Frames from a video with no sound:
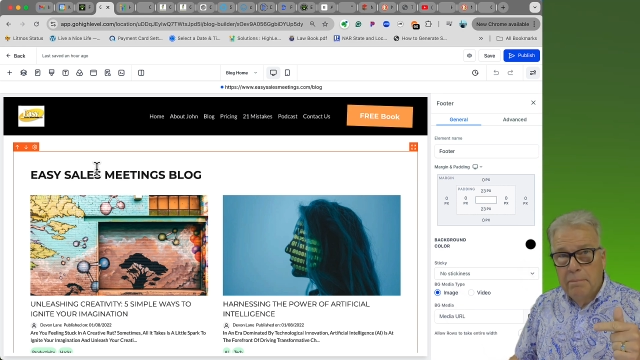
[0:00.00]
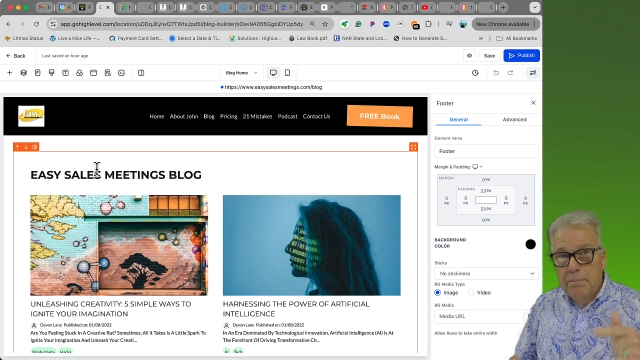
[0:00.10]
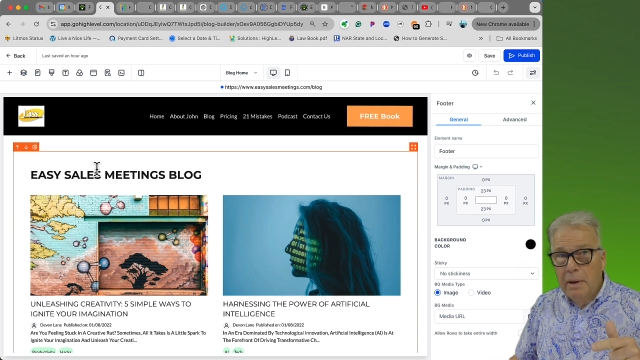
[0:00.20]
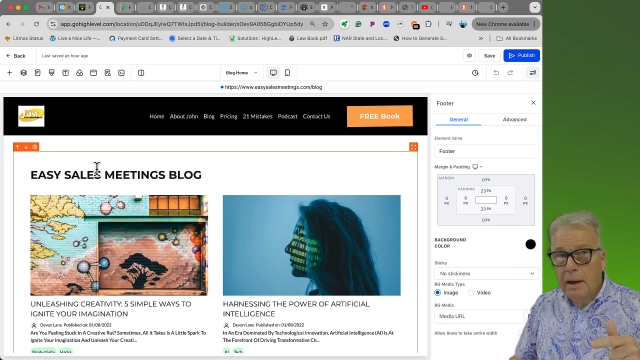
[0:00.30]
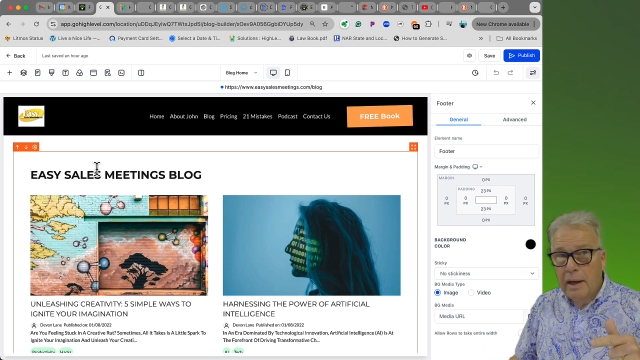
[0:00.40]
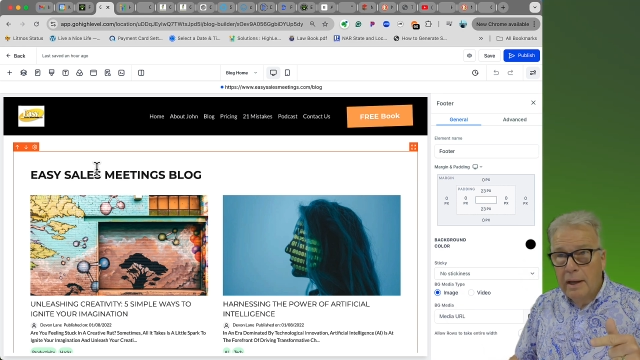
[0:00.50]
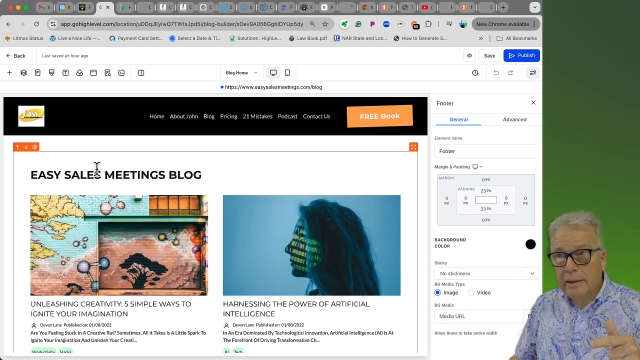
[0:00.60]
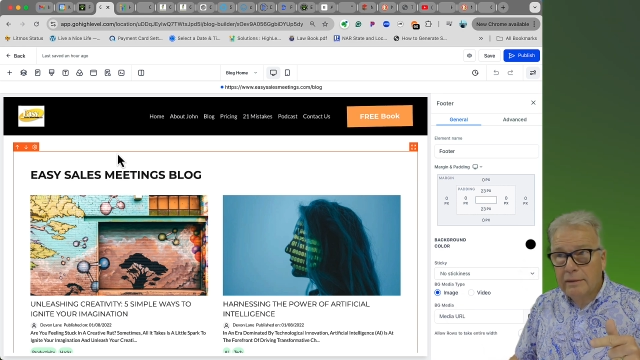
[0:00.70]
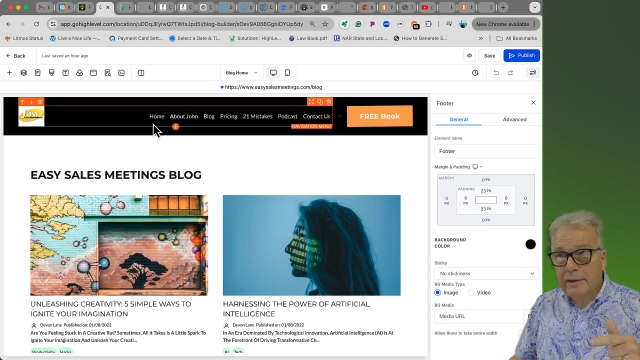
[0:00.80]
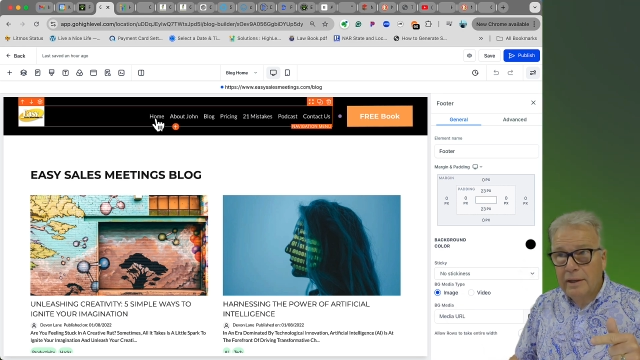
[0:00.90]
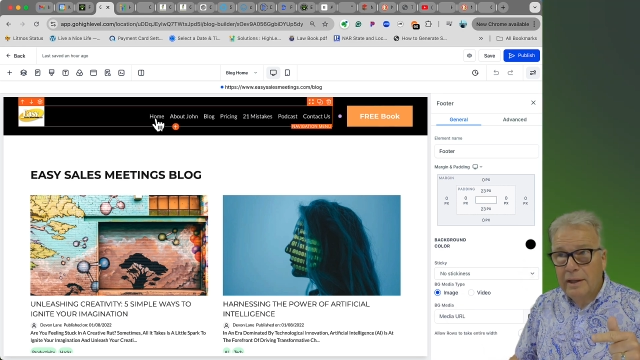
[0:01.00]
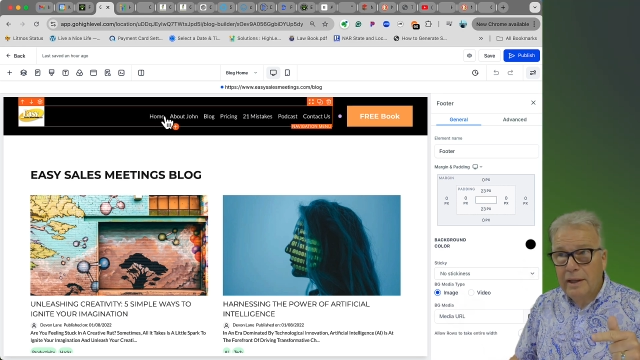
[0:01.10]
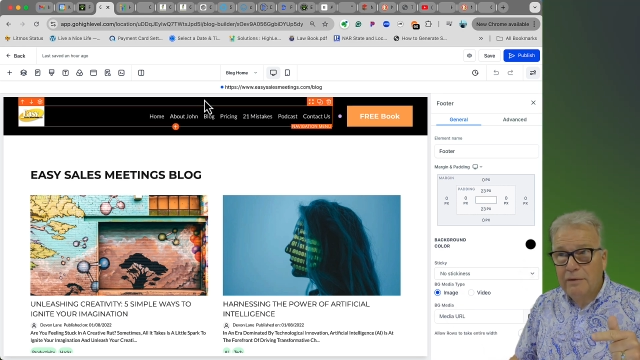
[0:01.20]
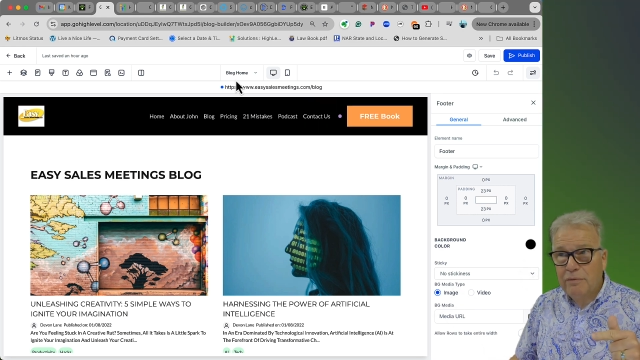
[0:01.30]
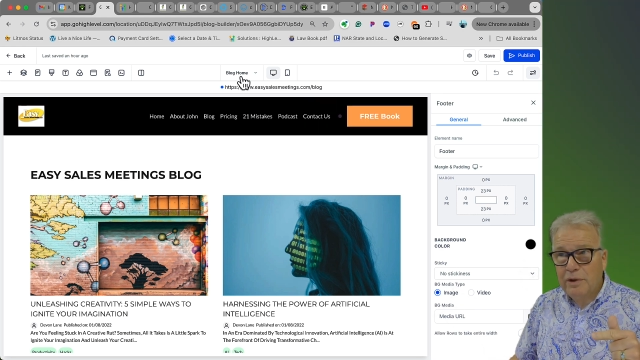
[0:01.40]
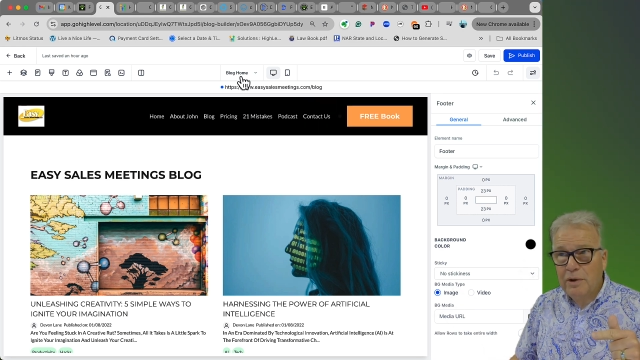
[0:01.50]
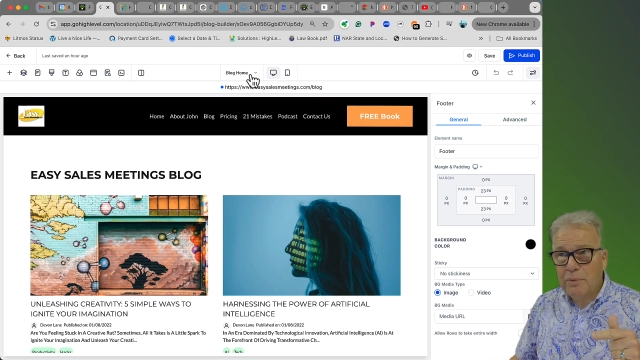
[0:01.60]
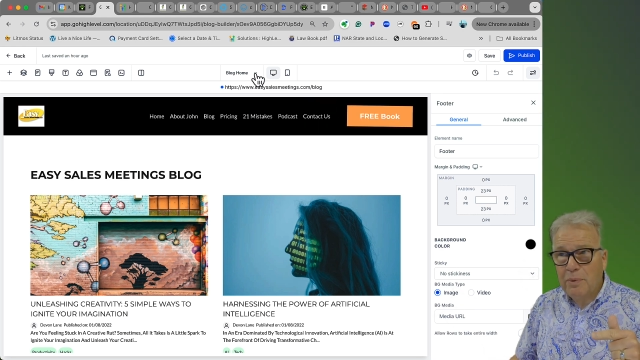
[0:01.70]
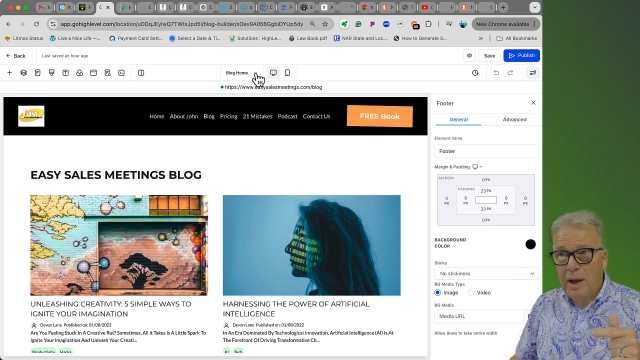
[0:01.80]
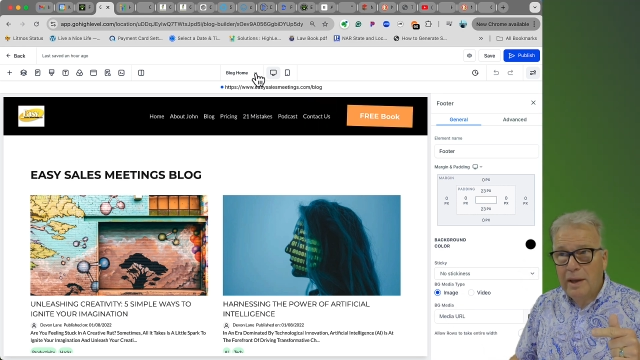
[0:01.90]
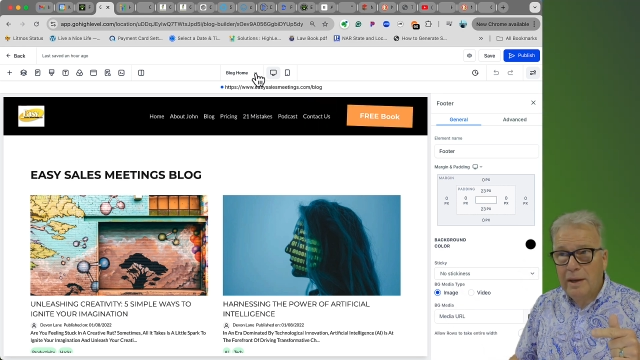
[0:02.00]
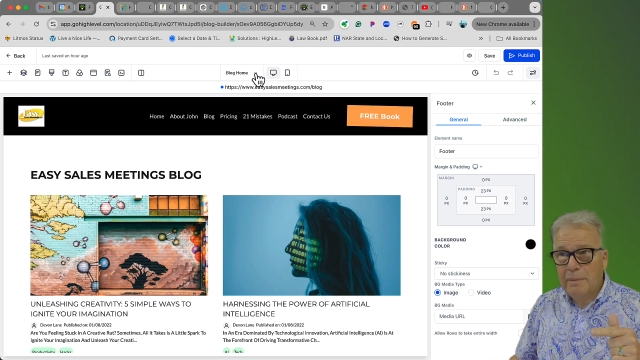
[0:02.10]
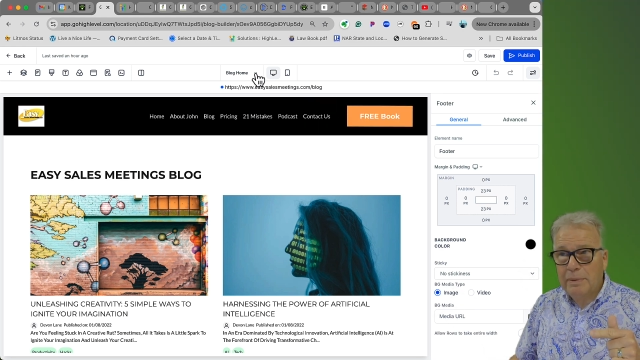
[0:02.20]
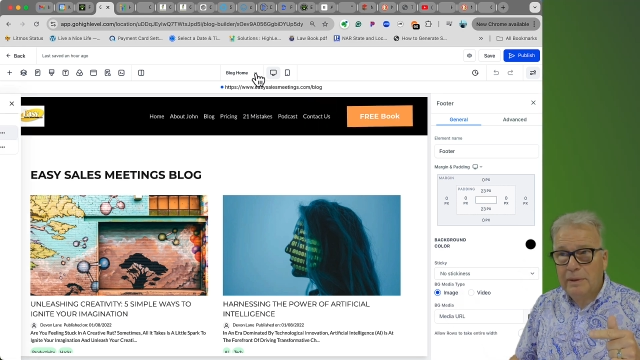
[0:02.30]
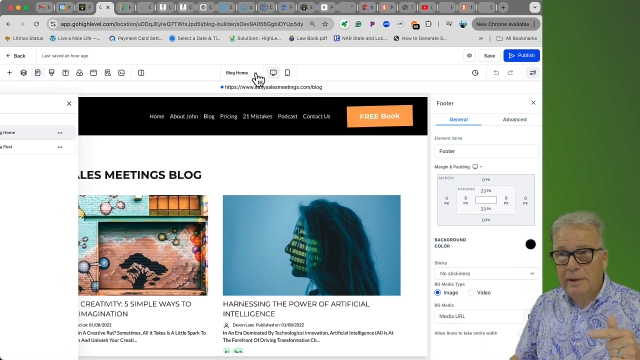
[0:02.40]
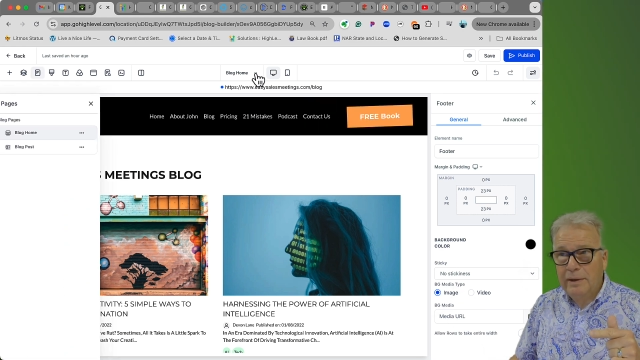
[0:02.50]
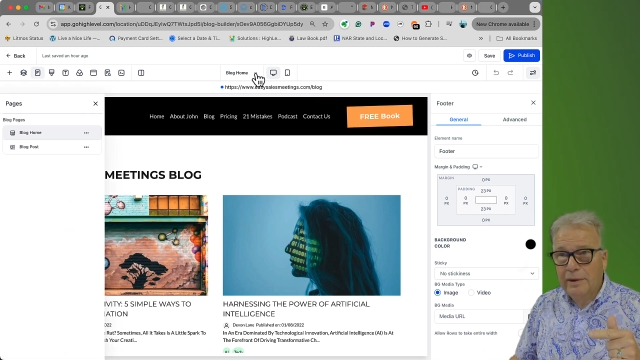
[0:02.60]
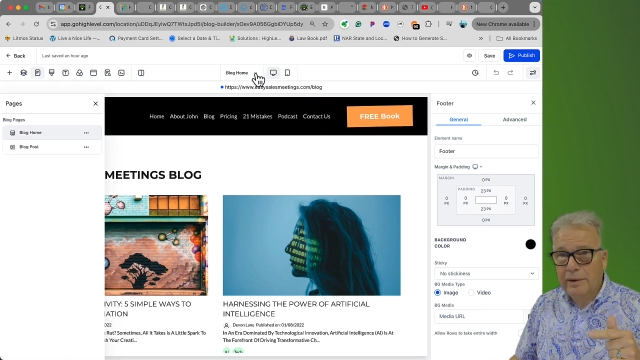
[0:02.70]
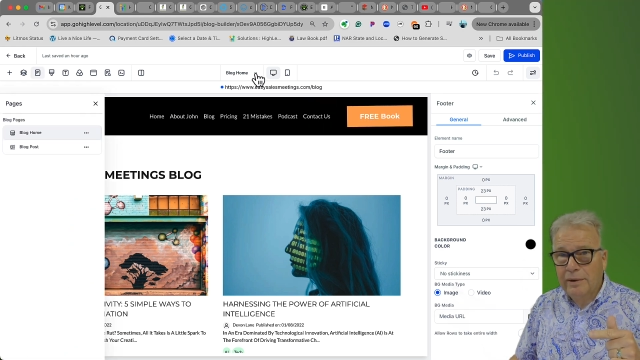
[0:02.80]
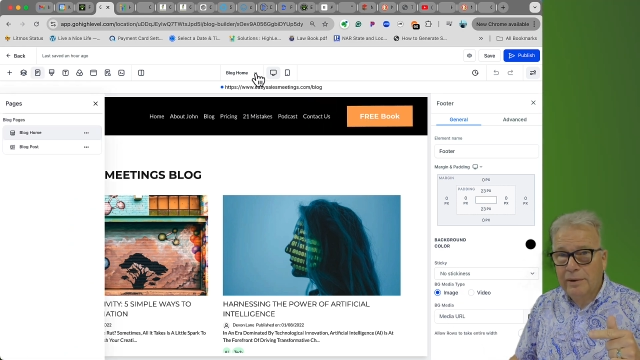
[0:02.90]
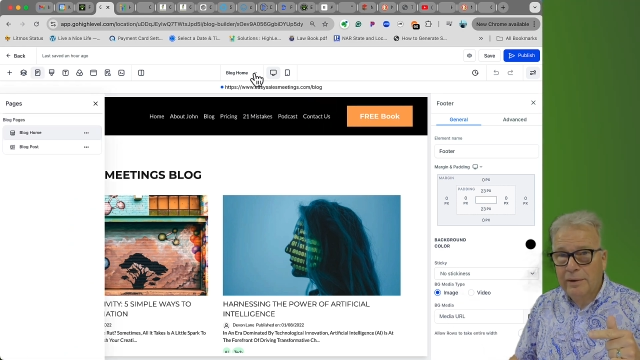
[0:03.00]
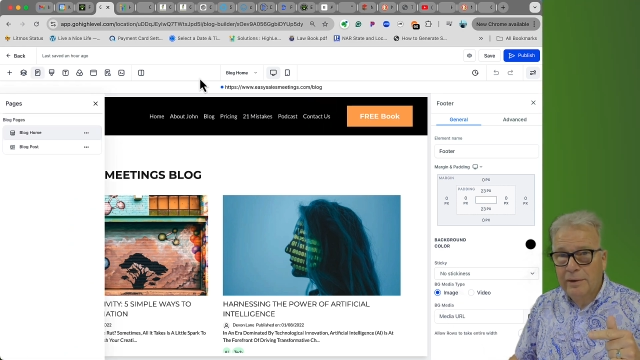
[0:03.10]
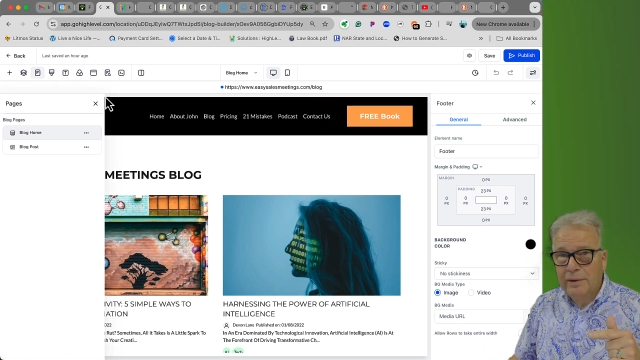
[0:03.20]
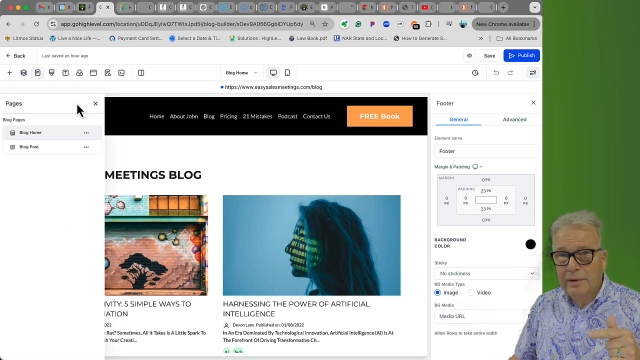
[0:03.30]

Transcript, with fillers: but if we go right up here